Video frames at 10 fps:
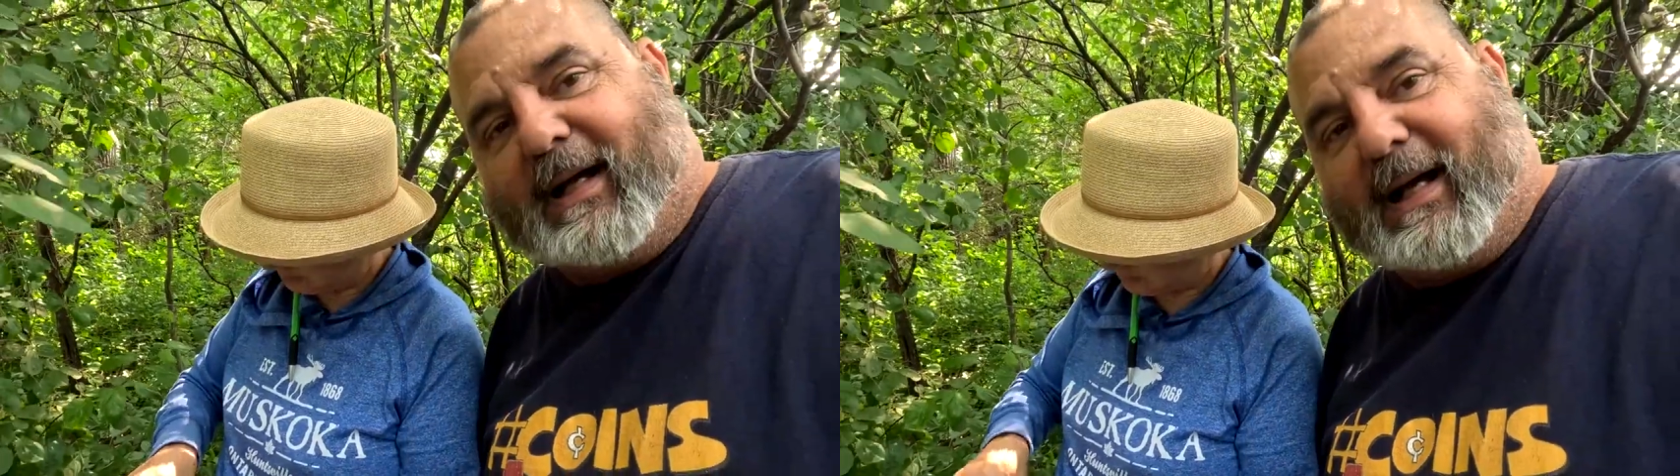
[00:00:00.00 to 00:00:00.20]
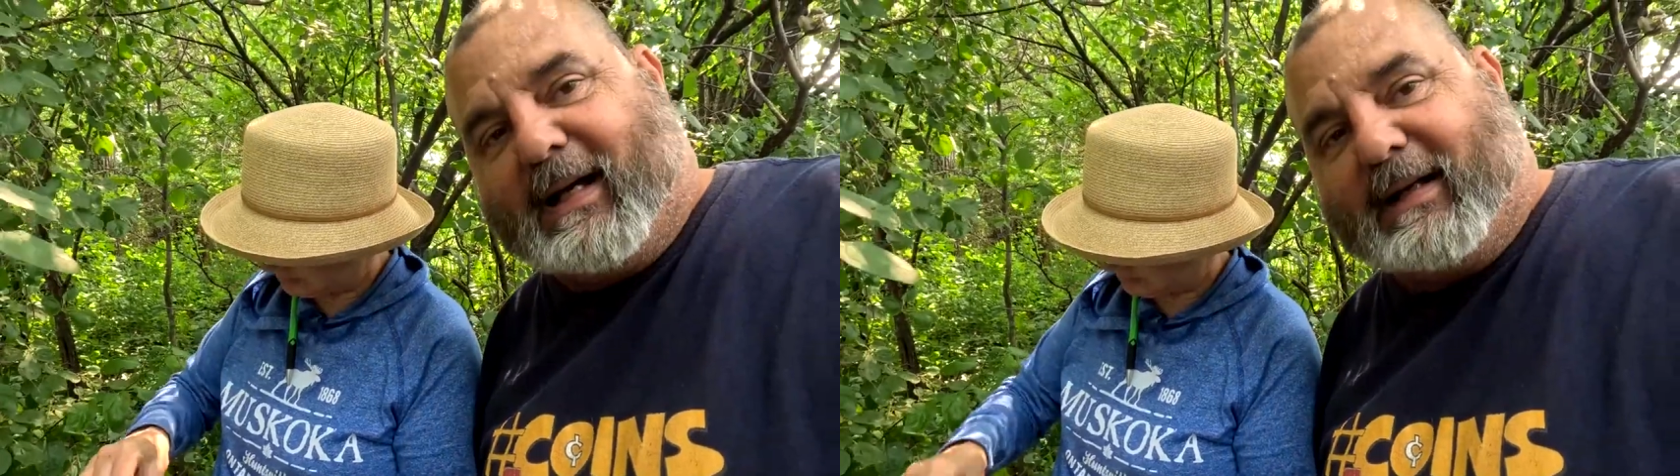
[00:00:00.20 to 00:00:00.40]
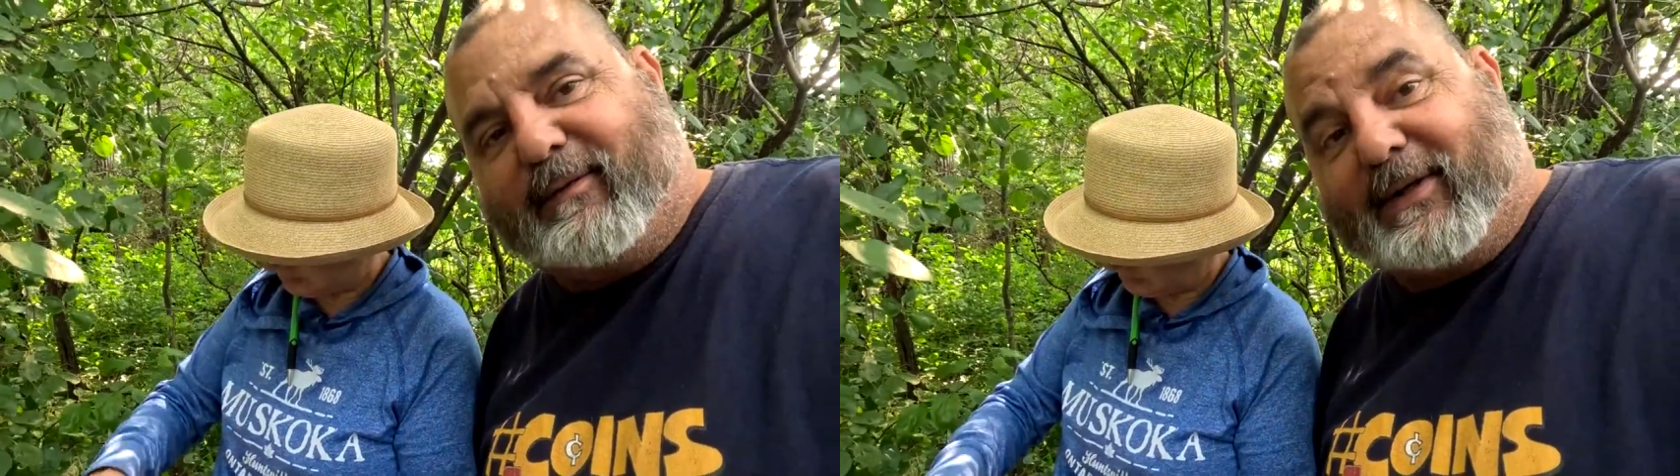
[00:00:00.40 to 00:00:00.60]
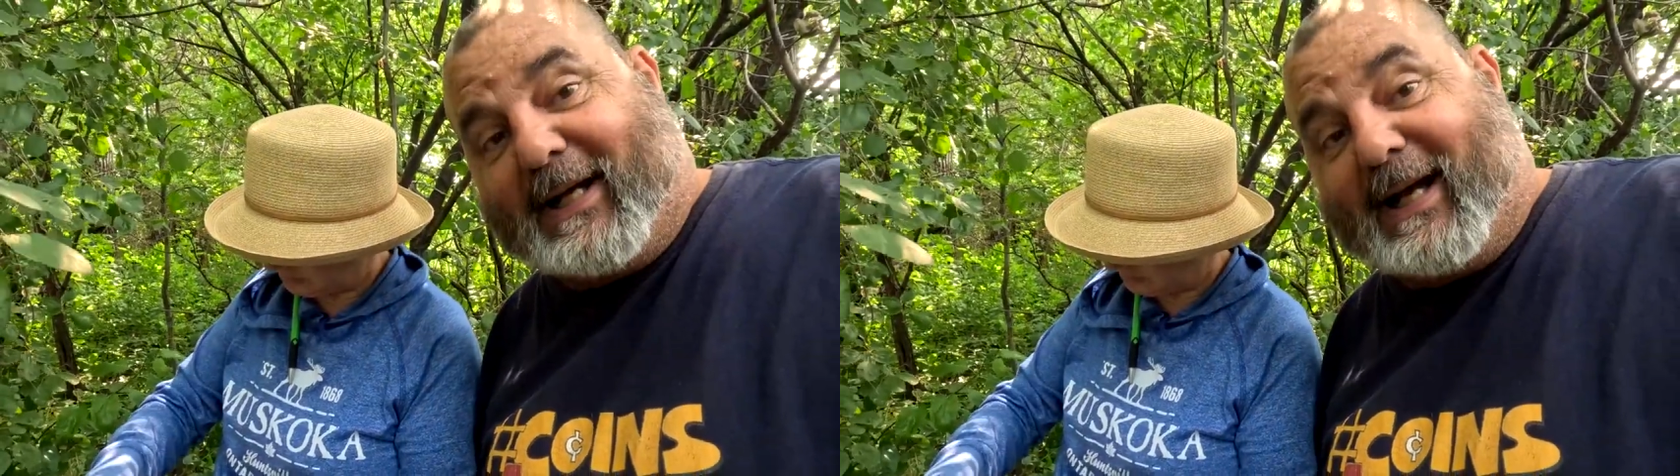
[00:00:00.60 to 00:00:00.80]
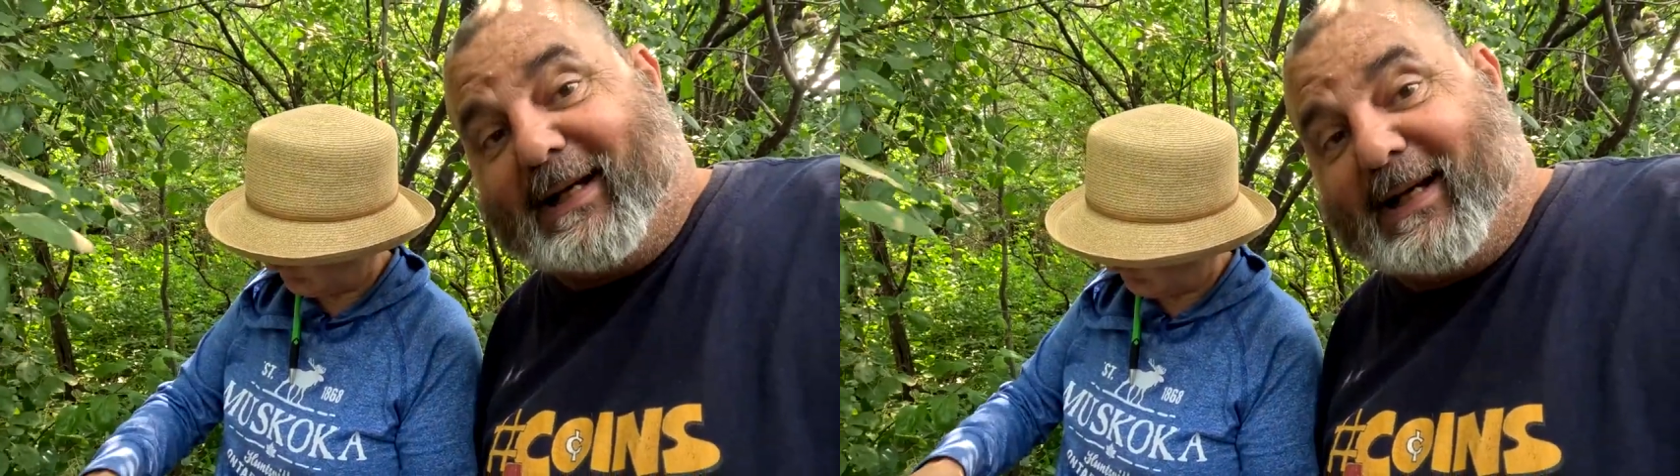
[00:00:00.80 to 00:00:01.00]
And if you
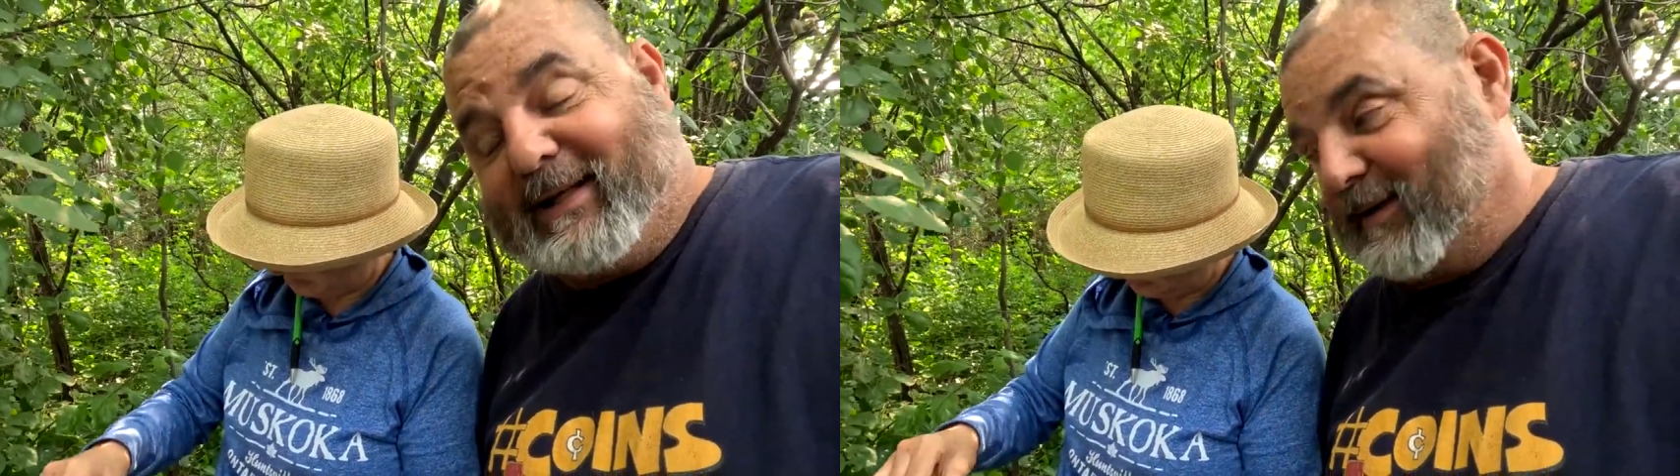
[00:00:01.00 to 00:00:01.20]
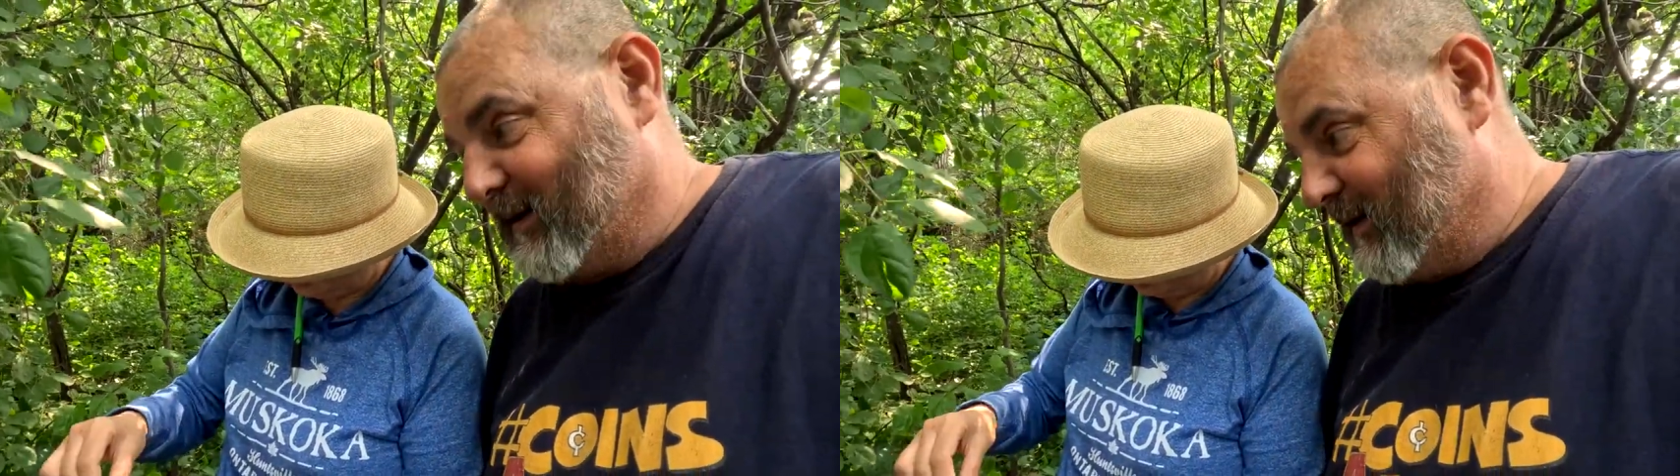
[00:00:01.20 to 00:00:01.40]
can't get it,